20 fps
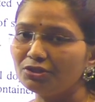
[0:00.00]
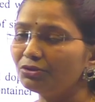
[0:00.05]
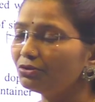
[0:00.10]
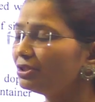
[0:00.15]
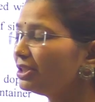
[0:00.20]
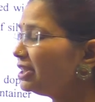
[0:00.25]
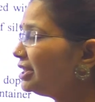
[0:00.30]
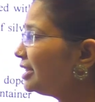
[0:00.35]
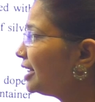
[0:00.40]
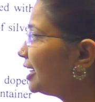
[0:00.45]
to
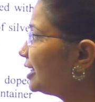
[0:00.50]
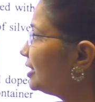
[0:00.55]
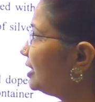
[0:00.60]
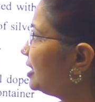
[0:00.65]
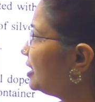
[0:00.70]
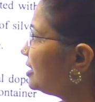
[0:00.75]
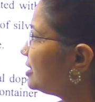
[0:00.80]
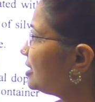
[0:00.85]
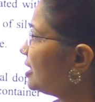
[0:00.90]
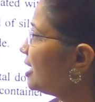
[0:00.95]
detect
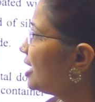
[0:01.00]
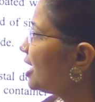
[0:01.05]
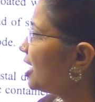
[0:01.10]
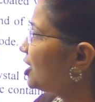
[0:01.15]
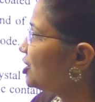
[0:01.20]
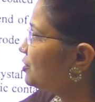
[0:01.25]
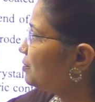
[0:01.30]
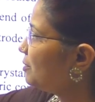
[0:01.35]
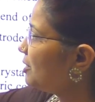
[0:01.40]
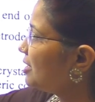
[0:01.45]
this
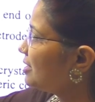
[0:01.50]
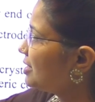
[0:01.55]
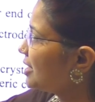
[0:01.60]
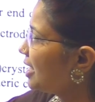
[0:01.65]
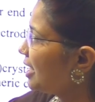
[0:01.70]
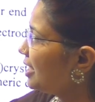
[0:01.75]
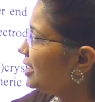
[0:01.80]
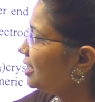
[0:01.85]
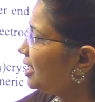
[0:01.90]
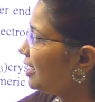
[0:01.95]
H plus
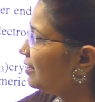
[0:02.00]
ion,